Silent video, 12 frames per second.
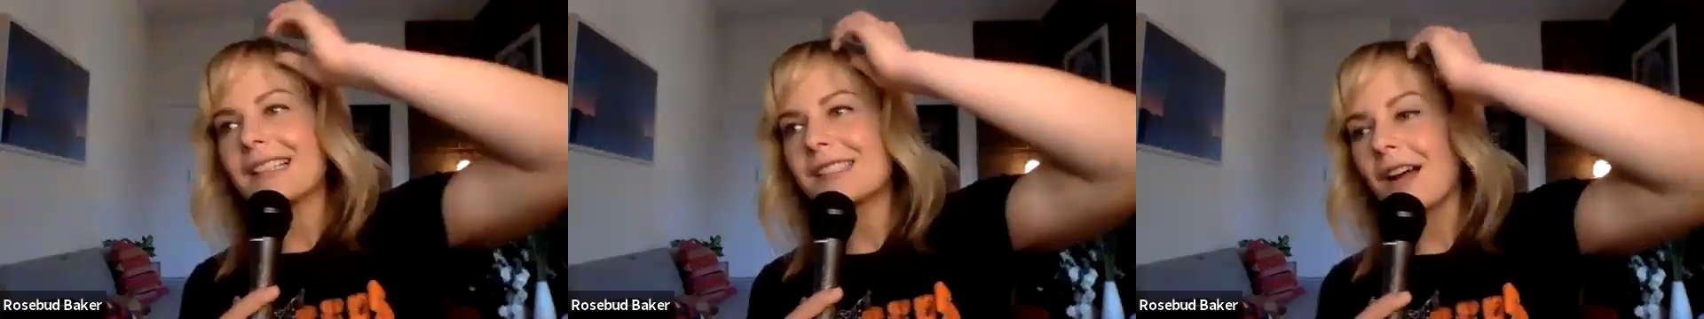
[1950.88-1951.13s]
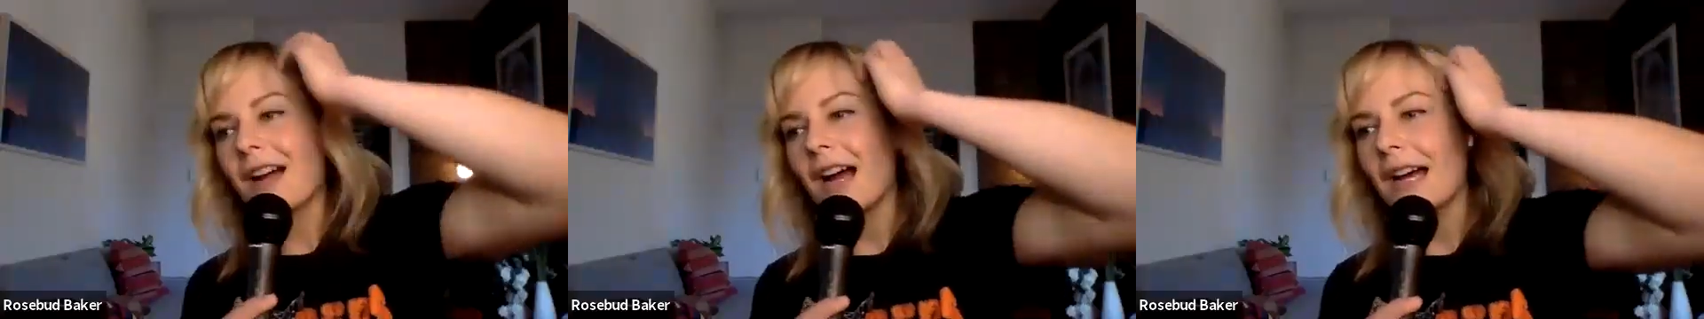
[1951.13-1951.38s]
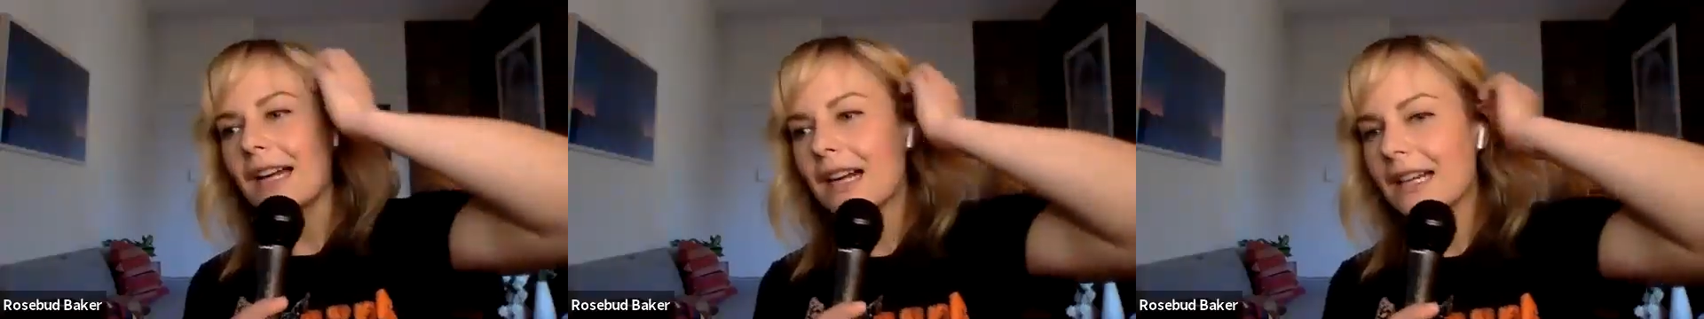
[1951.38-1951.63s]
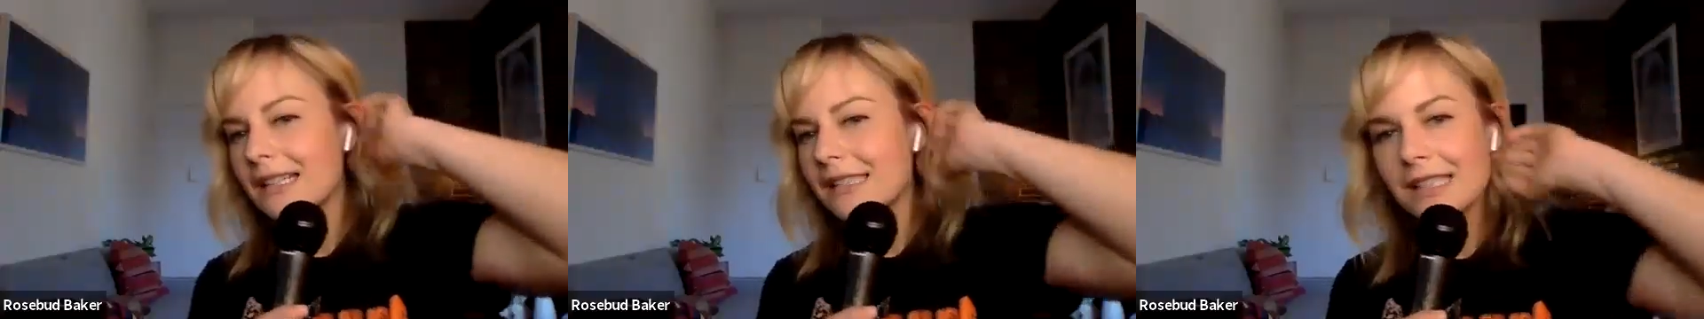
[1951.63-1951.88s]
I
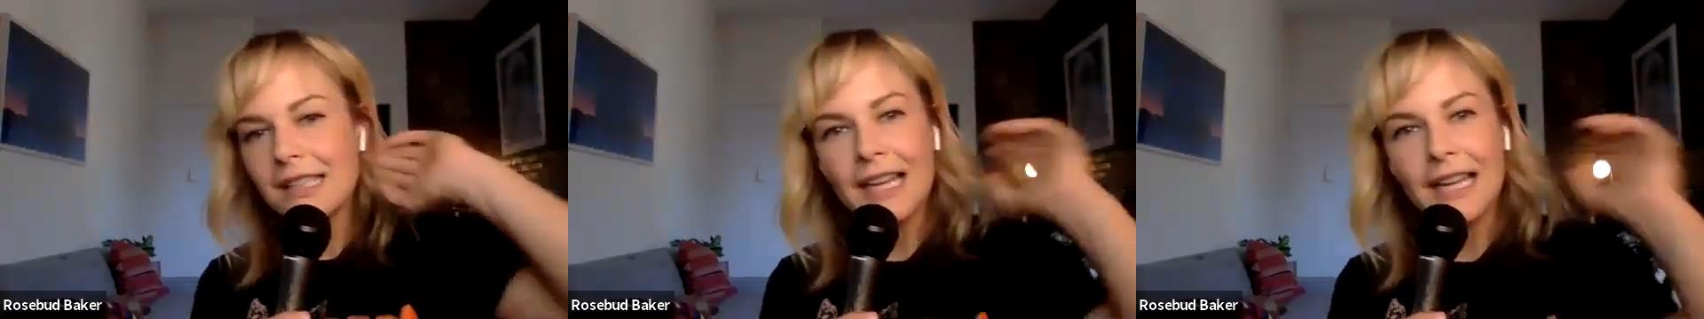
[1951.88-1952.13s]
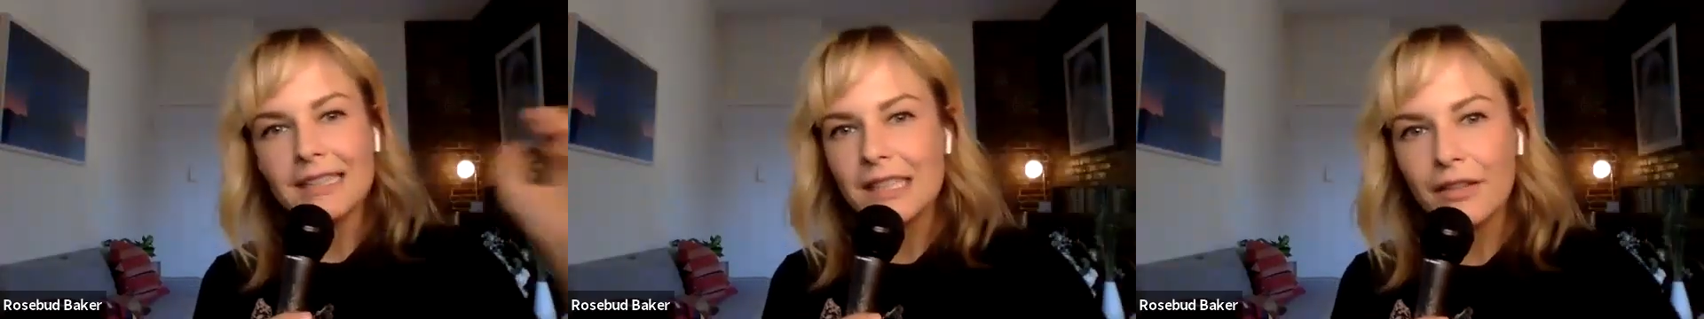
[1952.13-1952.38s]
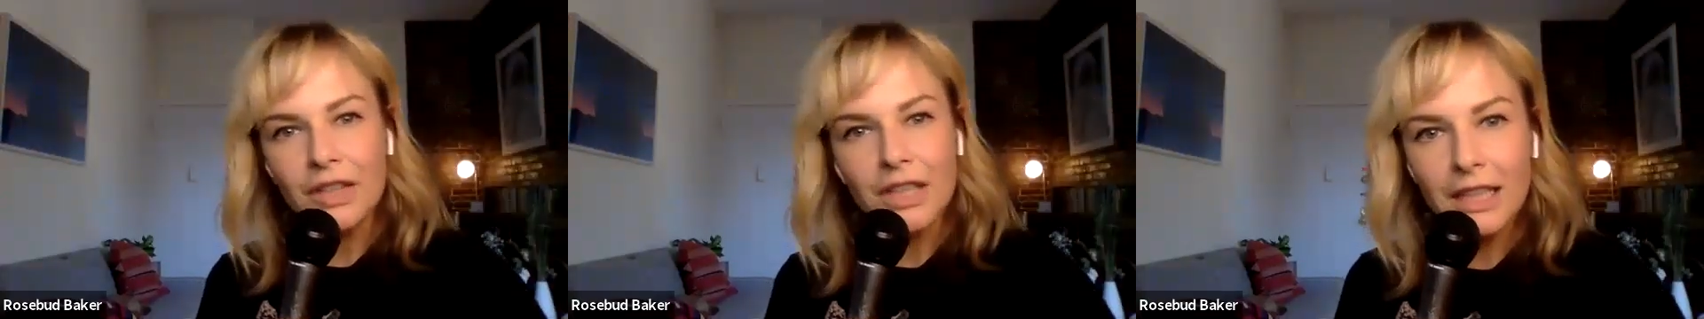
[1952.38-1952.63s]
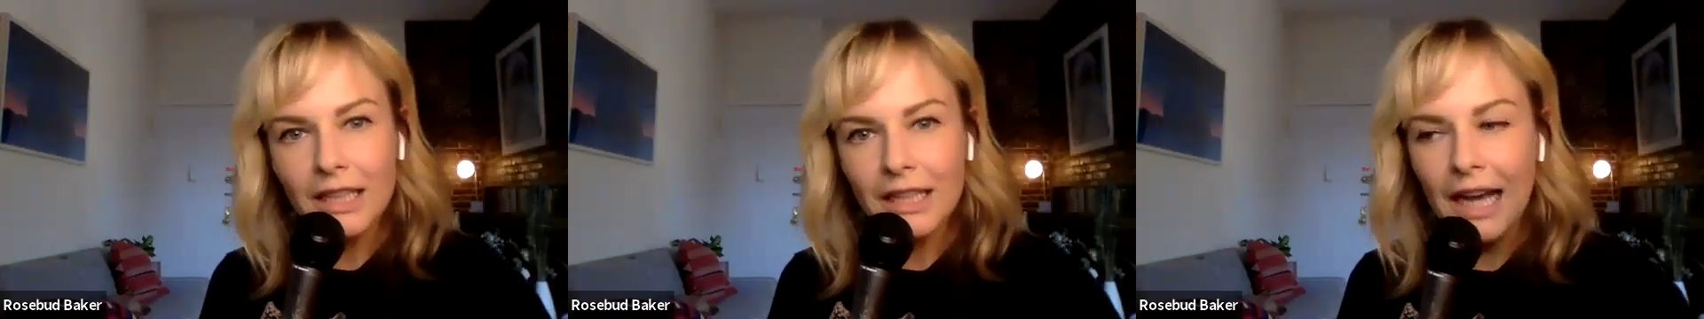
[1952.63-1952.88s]
got into the activity,